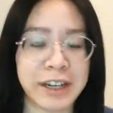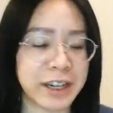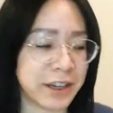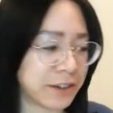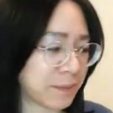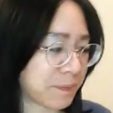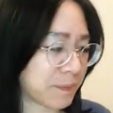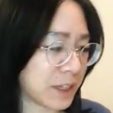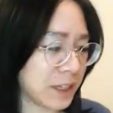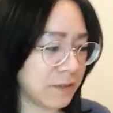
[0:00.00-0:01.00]
now,
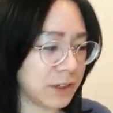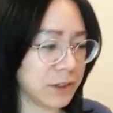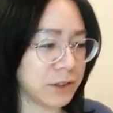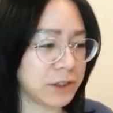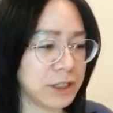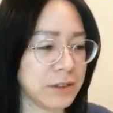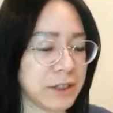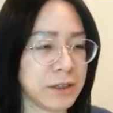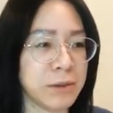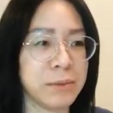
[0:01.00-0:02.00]
even though she's
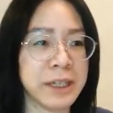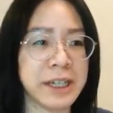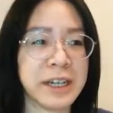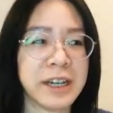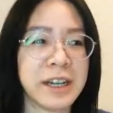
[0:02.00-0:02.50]
a little bit,